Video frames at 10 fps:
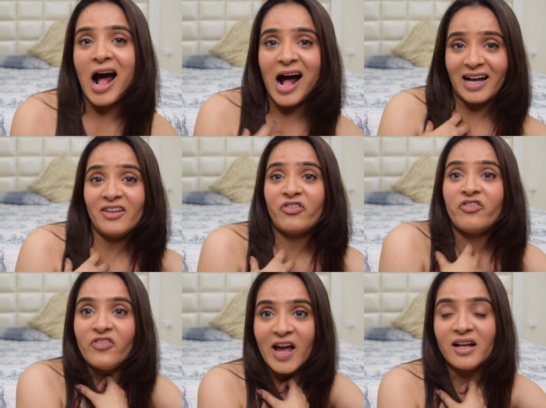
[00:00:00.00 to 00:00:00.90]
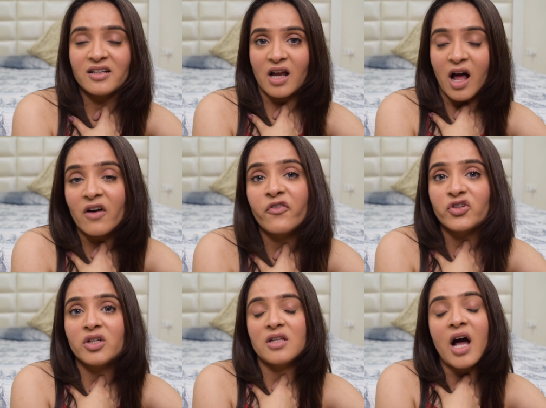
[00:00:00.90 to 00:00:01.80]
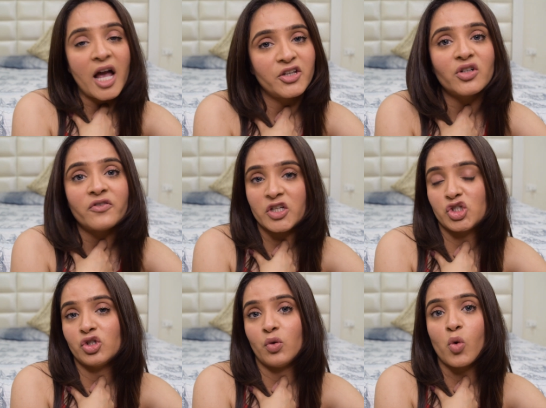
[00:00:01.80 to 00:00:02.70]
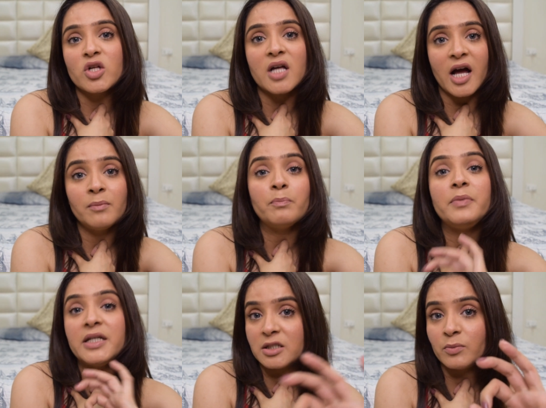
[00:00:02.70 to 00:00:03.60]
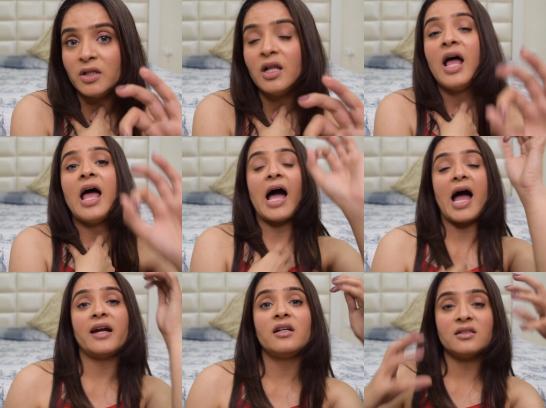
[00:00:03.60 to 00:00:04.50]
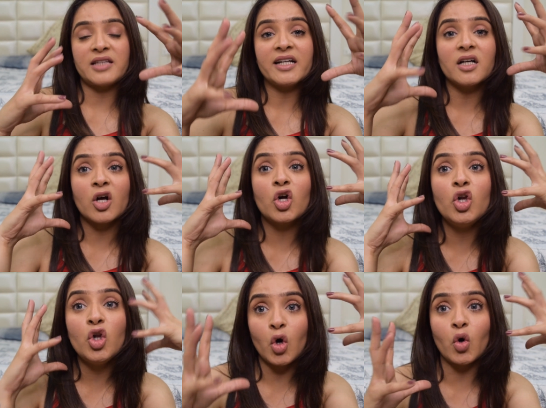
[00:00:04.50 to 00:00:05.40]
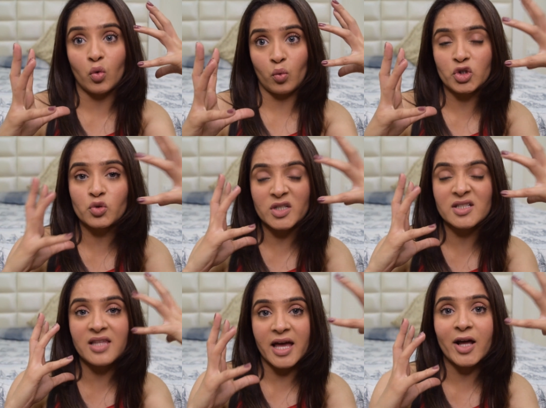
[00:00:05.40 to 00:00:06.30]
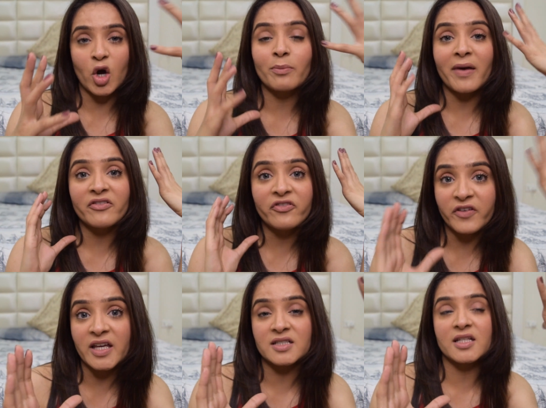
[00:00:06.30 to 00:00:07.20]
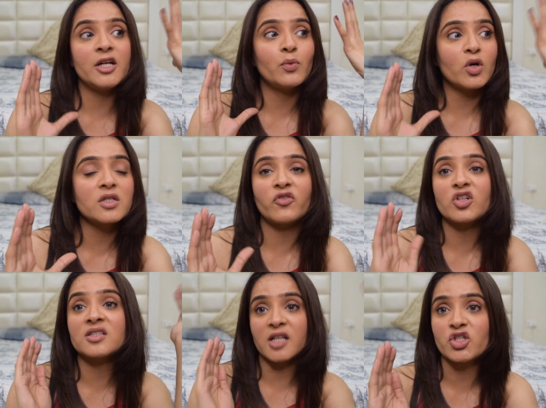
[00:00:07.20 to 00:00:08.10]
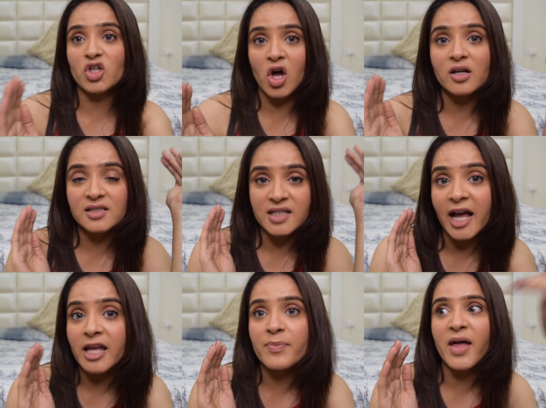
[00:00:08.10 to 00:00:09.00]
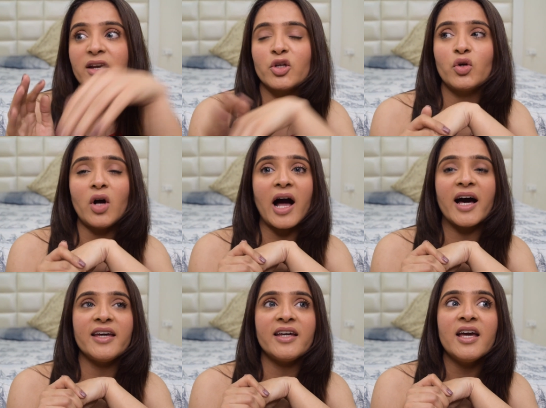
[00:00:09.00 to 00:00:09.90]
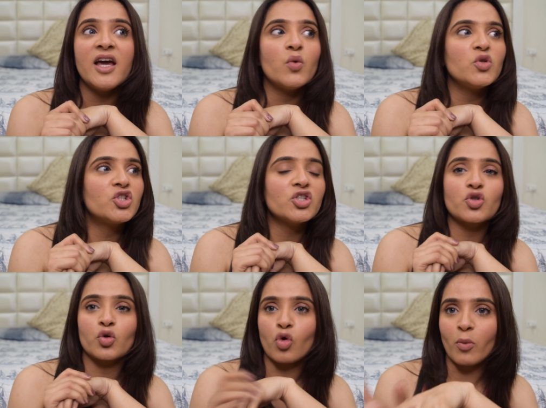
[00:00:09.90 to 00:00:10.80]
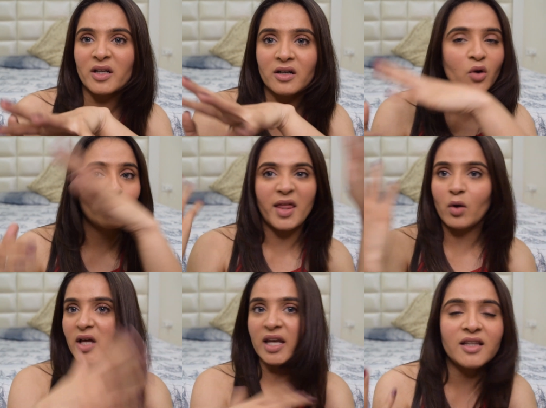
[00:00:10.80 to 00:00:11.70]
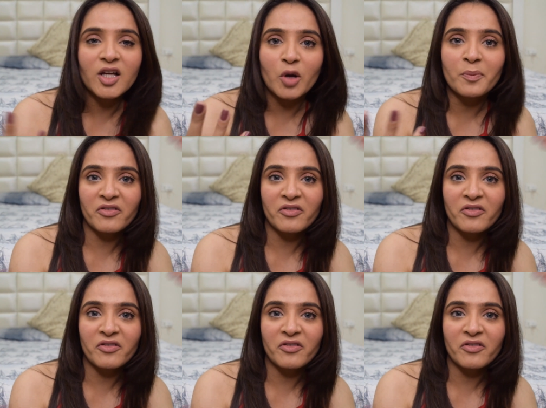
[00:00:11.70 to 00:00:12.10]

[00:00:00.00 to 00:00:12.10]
I felt after the HydraFacial was unbeatable, and that glow which was there on my face, it was for such a long time that I was just roaming around without anything on my